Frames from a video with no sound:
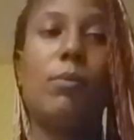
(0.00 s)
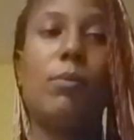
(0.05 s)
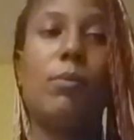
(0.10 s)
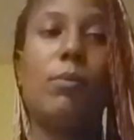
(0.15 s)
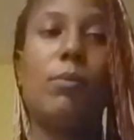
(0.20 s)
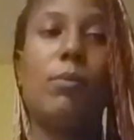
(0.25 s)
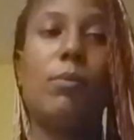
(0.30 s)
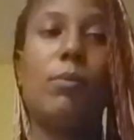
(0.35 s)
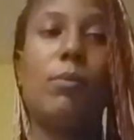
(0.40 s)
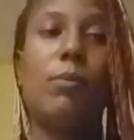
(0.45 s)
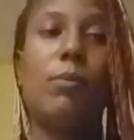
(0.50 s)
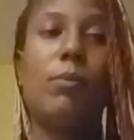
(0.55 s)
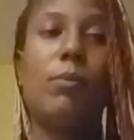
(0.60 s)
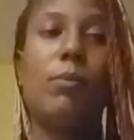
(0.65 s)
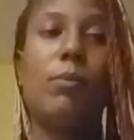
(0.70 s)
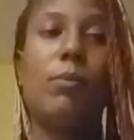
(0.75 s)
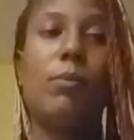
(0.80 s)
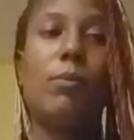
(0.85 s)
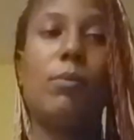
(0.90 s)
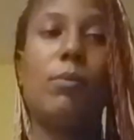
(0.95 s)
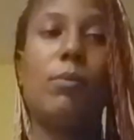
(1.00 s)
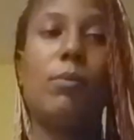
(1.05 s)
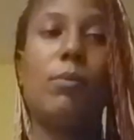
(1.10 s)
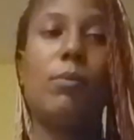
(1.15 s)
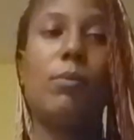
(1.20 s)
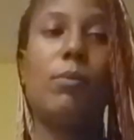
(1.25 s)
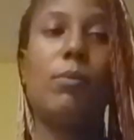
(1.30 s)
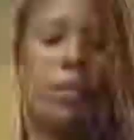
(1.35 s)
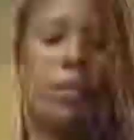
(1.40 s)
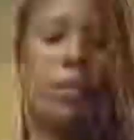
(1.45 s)
one or the other, my
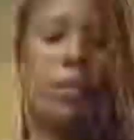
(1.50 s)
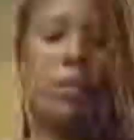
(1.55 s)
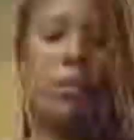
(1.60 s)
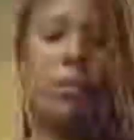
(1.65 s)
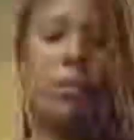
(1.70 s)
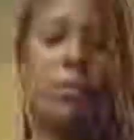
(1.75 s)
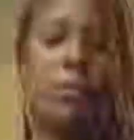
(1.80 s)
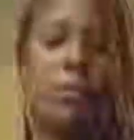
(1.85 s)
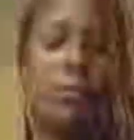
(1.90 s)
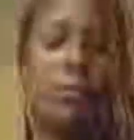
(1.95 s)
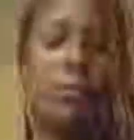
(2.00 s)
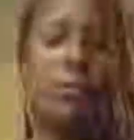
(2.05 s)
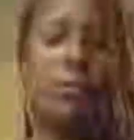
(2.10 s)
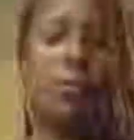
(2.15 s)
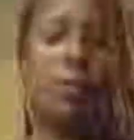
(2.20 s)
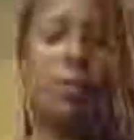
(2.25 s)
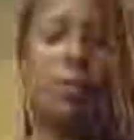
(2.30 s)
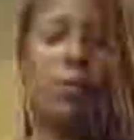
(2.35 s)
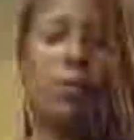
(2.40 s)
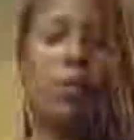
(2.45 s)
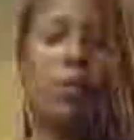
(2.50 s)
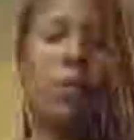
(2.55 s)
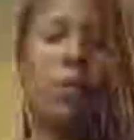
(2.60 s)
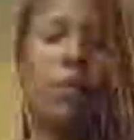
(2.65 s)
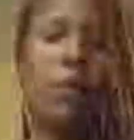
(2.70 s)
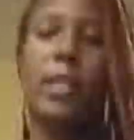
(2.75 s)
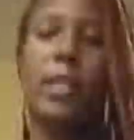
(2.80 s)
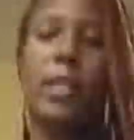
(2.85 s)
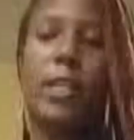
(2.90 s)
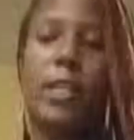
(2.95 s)
babies.
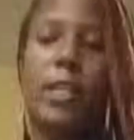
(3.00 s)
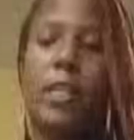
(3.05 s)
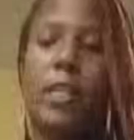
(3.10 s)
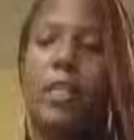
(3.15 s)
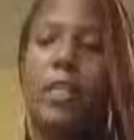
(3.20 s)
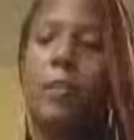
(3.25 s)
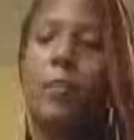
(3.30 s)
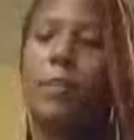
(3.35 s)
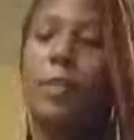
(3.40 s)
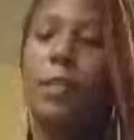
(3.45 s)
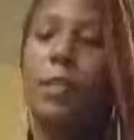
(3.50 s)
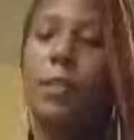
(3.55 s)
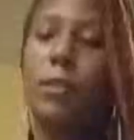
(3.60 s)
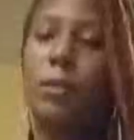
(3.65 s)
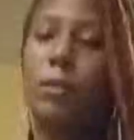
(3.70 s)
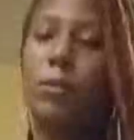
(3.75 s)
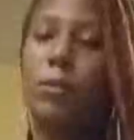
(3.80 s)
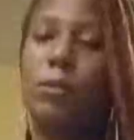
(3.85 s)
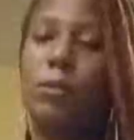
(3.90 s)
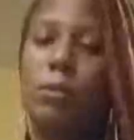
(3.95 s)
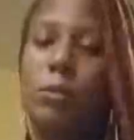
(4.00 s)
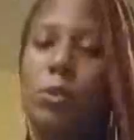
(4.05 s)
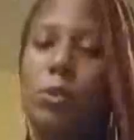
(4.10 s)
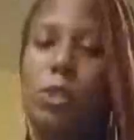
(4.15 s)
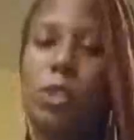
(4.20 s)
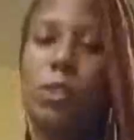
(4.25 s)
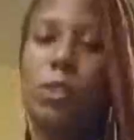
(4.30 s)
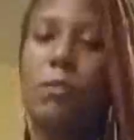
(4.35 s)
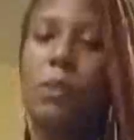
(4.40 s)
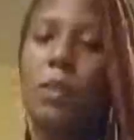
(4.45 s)
Afraid to build.
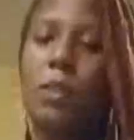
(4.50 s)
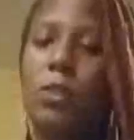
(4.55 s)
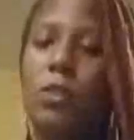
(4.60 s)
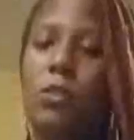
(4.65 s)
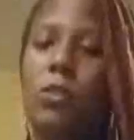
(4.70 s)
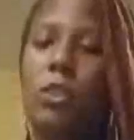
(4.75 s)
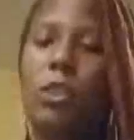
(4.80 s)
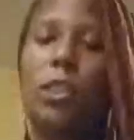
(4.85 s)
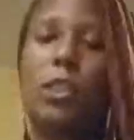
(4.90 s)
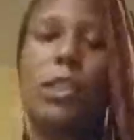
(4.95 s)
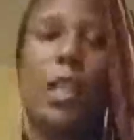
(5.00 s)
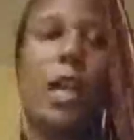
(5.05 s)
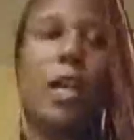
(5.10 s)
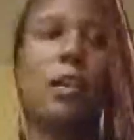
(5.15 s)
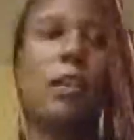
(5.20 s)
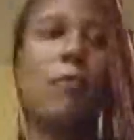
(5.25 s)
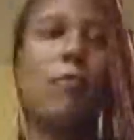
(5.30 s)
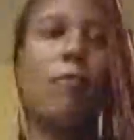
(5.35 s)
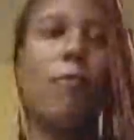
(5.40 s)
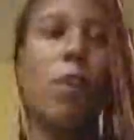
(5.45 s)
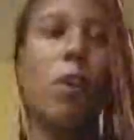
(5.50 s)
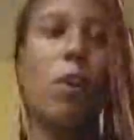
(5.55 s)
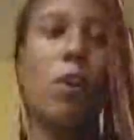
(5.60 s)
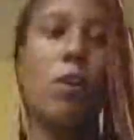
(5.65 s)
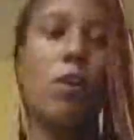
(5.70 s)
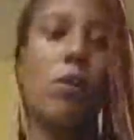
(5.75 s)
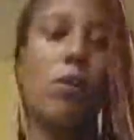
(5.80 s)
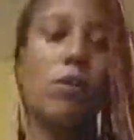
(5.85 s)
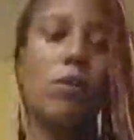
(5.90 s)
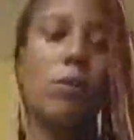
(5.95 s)
Just make sure it's not gonna
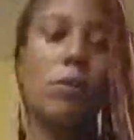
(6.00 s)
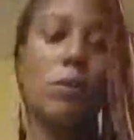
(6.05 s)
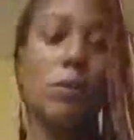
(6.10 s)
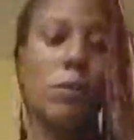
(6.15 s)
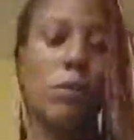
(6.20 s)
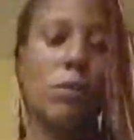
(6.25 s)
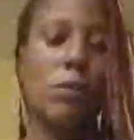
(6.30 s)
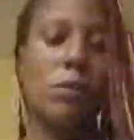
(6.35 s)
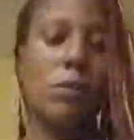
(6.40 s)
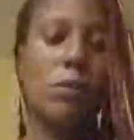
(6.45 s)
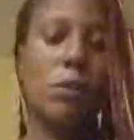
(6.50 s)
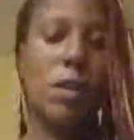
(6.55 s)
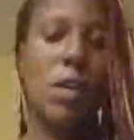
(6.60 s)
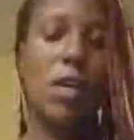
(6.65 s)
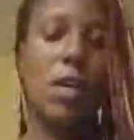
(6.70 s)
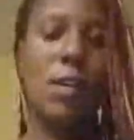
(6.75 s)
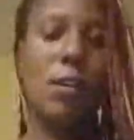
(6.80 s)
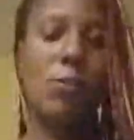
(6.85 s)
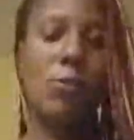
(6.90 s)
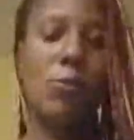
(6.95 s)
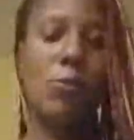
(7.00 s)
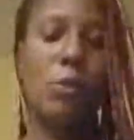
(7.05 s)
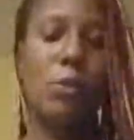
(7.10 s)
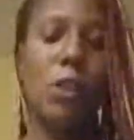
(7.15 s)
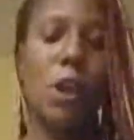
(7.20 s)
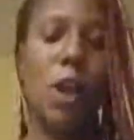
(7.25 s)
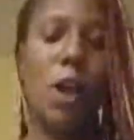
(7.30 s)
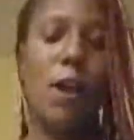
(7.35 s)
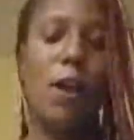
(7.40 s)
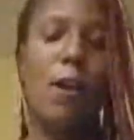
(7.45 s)
fall. Okay, you
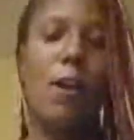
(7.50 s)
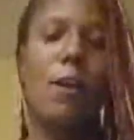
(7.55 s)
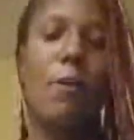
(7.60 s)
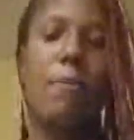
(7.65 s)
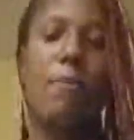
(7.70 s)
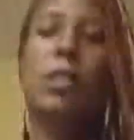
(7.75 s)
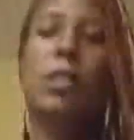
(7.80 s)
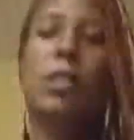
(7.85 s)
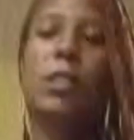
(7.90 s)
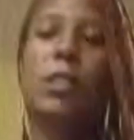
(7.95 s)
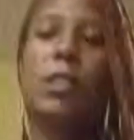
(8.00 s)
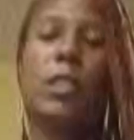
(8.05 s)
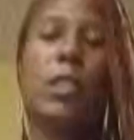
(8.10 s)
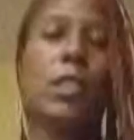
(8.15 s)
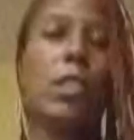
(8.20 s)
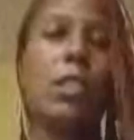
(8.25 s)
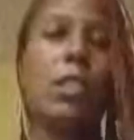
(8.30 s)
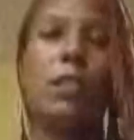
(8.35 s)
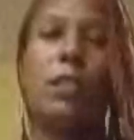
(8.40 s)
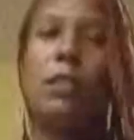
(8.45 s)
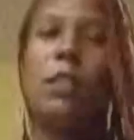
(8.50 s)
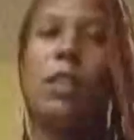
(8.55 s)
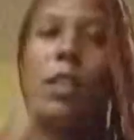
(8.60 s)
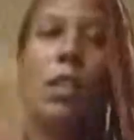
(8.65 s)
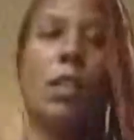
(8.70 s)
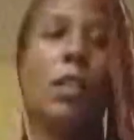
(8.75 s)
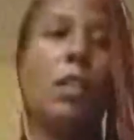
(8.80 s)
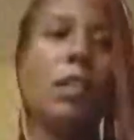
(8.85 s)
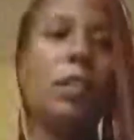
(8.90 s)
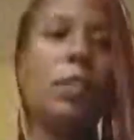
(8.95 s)
start building and
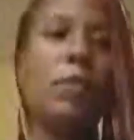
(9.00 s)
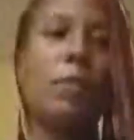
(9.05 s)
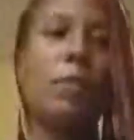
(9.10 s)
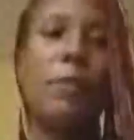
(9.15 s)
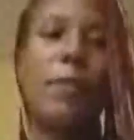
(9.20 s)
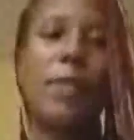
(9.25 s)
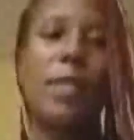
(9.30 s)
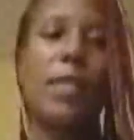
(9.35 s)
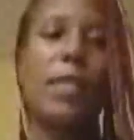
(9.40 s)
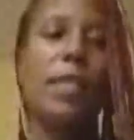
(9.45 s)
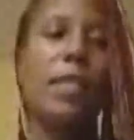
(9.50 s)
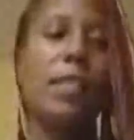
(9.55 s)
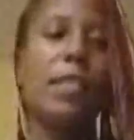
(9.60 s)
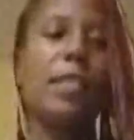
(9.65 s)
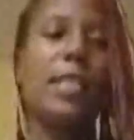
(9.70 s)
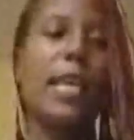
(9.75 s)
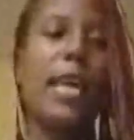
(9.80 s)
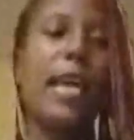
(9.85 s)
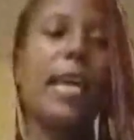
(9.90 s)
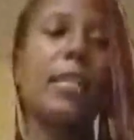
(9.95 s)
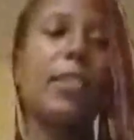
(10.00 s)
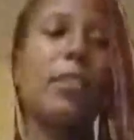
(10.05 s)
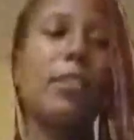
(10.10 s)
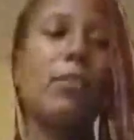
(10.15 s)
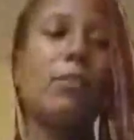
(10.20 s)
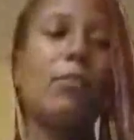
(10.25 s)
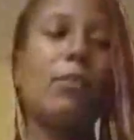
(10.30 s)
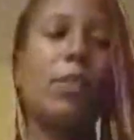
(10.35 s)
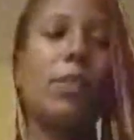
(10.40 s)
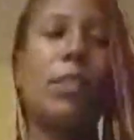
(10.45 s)
it's being
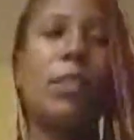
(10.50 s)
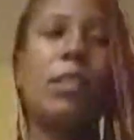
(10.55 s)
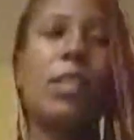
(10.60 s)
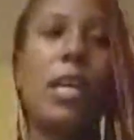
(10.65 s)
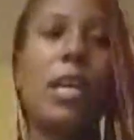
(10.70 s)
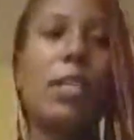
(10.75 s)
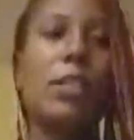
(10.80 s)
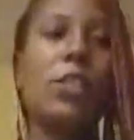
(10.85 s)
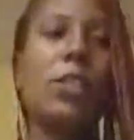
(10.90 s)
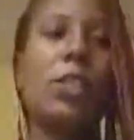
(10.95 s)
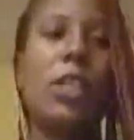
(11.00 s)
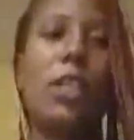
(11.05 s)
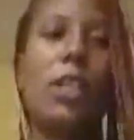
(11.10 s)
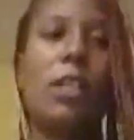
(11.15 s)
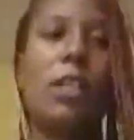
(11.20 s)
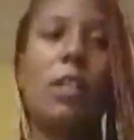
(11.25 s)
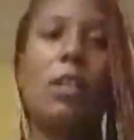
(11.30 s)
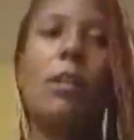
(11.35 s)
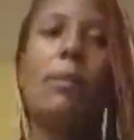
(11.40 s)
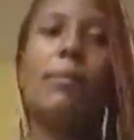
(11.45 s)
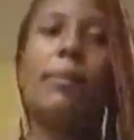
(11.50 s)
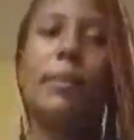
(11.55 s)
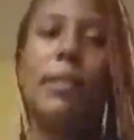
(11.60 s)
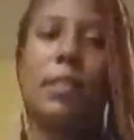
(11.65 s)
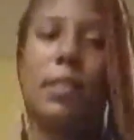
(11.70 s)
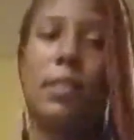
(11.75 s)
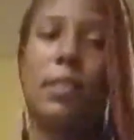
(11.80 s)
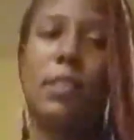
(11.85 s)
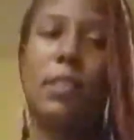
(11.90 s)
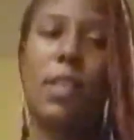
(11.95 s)
disastrous, kind of shaking up.
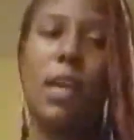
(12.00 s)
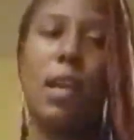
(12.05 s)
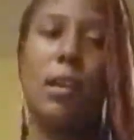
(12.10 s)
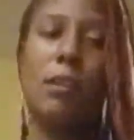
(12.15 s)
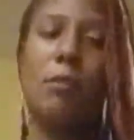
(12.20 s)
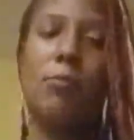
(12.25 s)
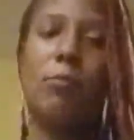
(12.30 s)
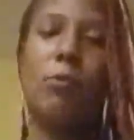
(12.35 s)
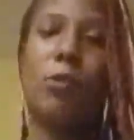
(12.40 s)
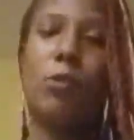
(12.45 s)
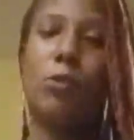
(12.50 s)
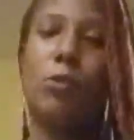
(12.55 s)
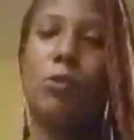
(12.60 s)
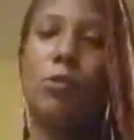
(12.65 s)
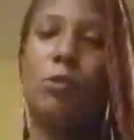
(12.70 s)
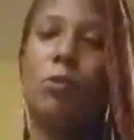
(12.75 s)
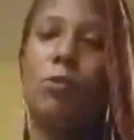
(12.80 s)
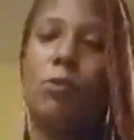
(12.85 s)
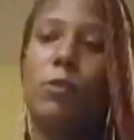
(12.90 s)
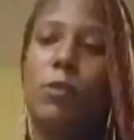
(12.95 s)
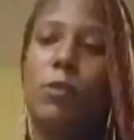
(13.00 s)
It's time to move.